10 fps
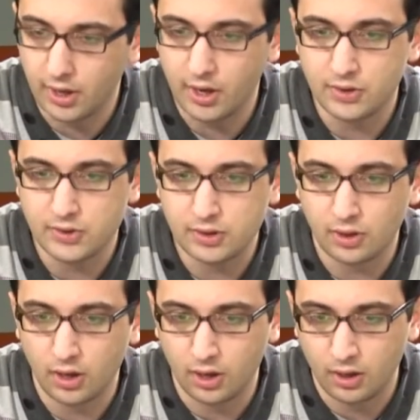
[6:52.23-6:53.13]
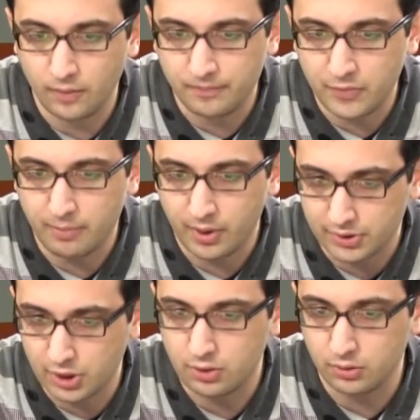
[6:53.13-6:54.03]
against a
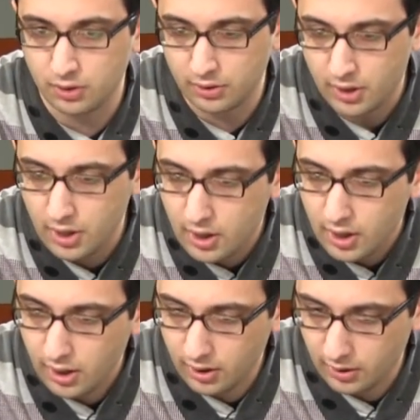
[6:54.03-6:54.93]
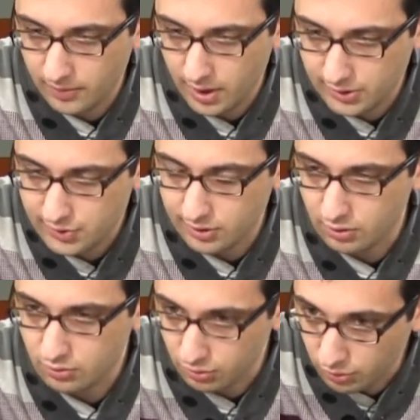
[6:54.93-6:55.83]
particular
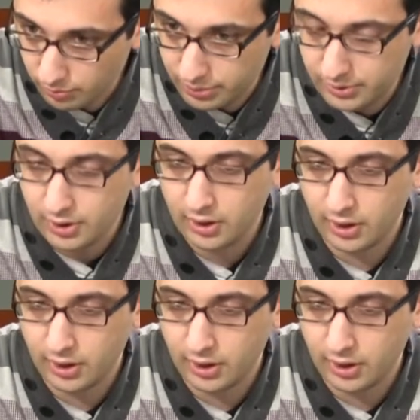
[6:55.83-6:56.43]
ethnic group,